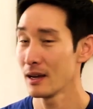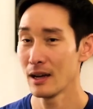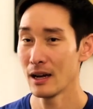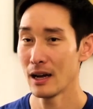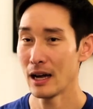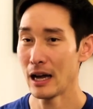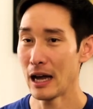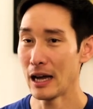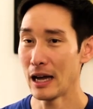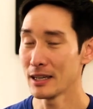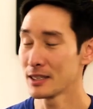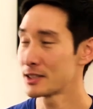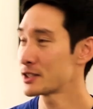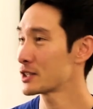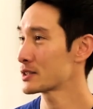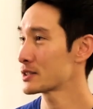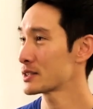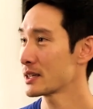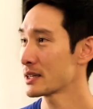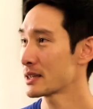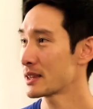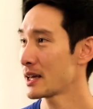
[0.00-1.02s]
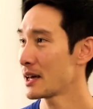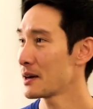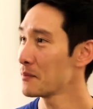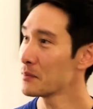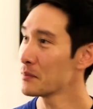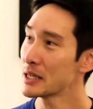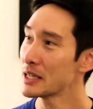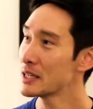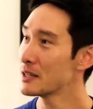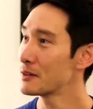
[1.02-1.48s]
And it's just like that
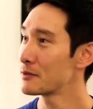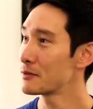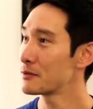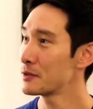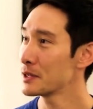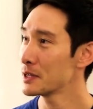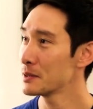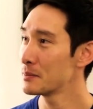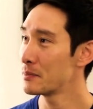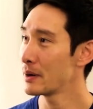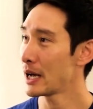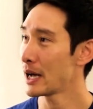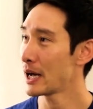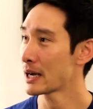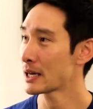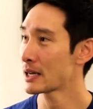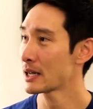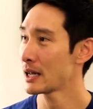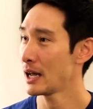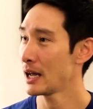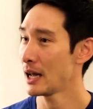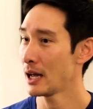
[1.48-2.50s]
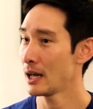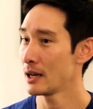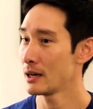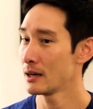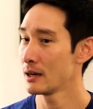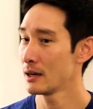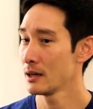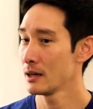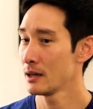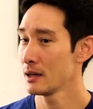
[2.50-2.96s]
immediate feedback
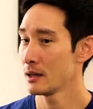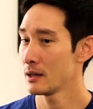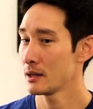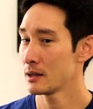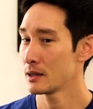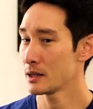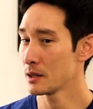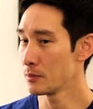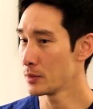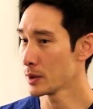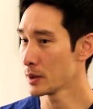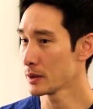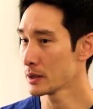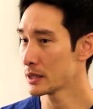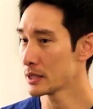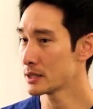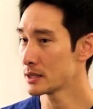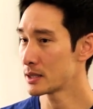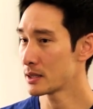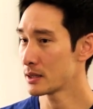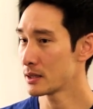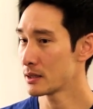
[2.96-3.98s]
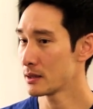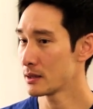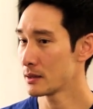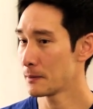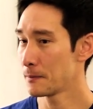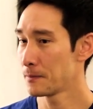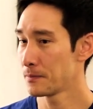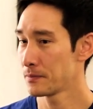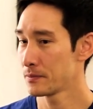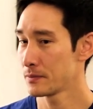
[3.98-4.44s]
and the ability
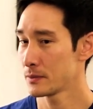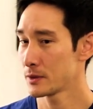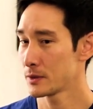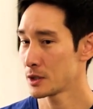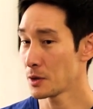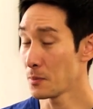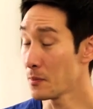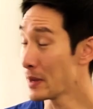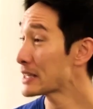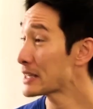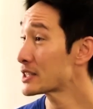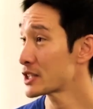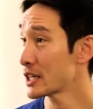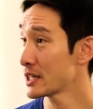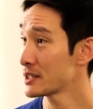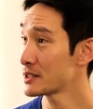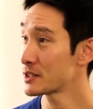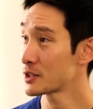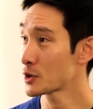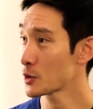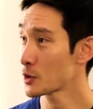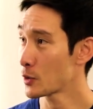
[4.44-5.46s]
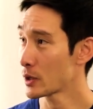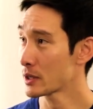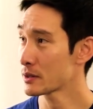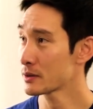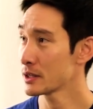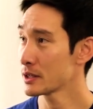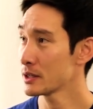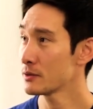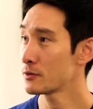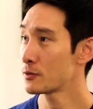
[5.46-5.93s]
to make changes
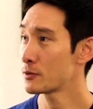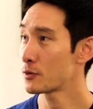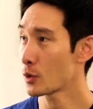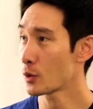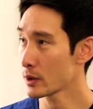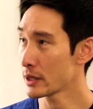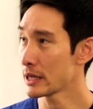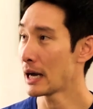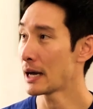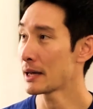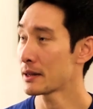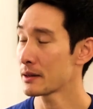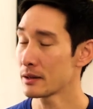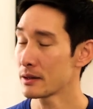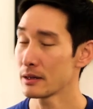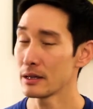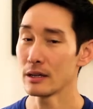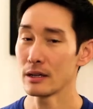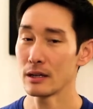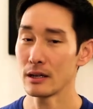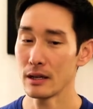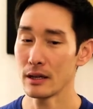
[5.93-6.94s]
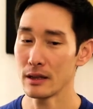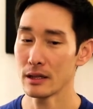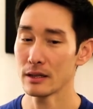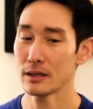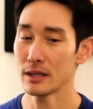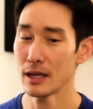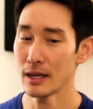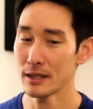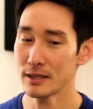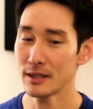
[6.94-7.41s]
quickly for the athlete. And I
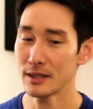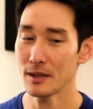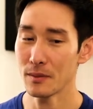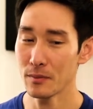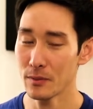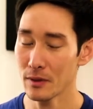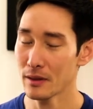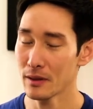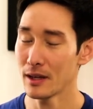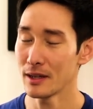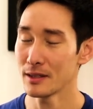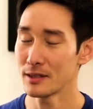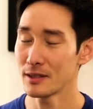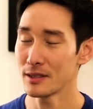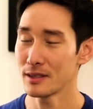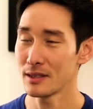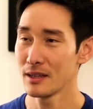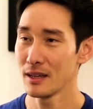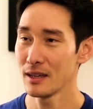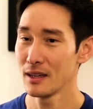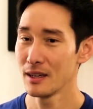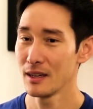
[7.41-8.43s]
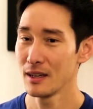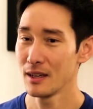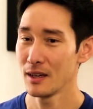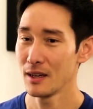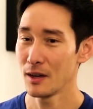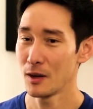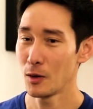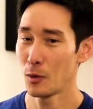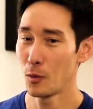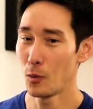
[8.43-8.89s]
think that's something that's
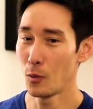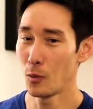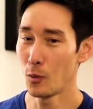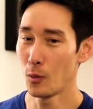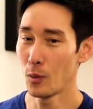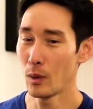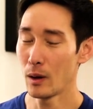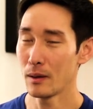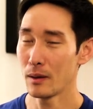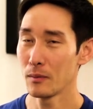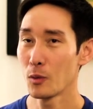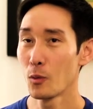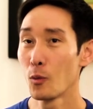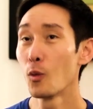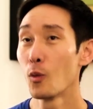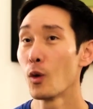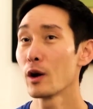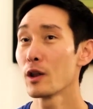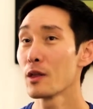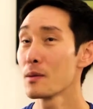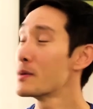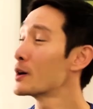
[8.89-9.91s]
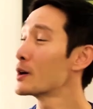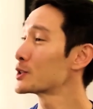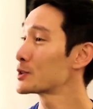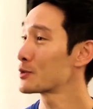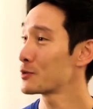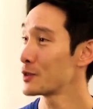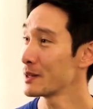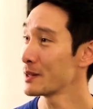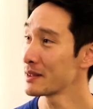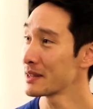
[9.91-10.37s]
one of the
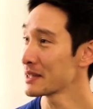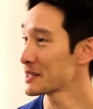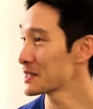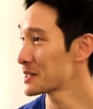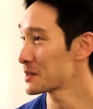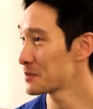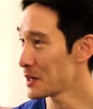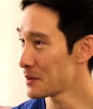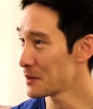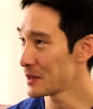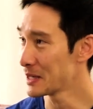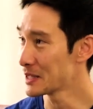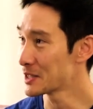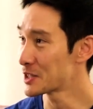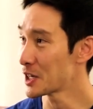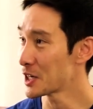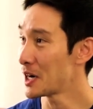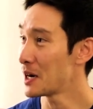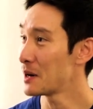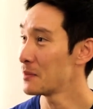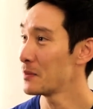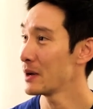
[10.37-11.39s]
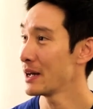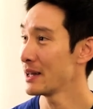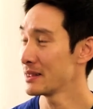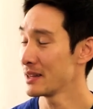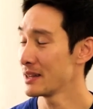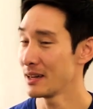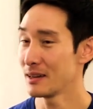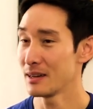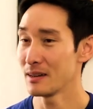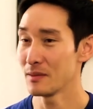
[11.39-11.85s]
most fun things about my job. And
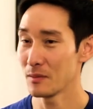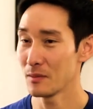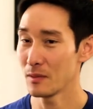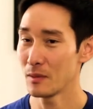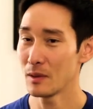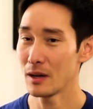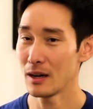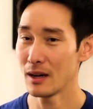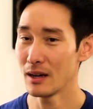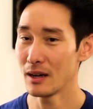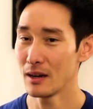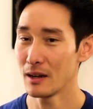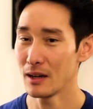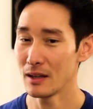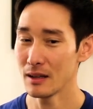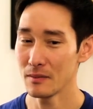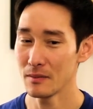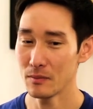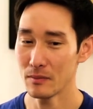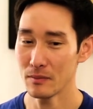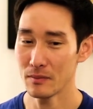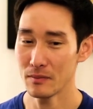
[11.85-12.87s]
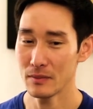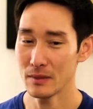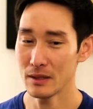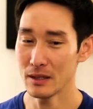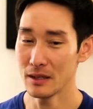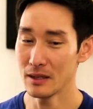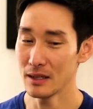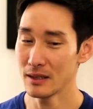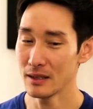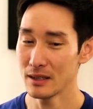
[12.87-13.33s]
then
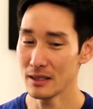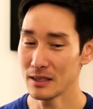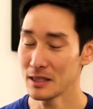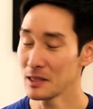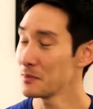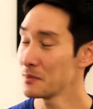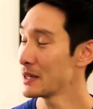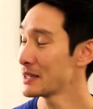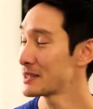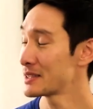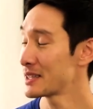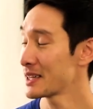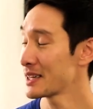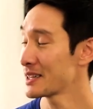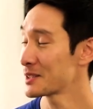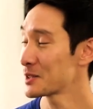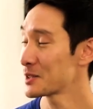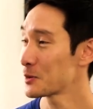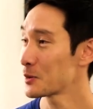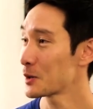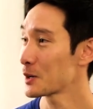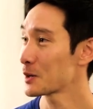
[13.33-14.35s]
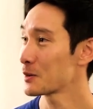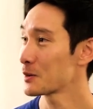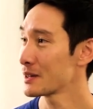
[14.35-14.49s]
the teammates I get to work with.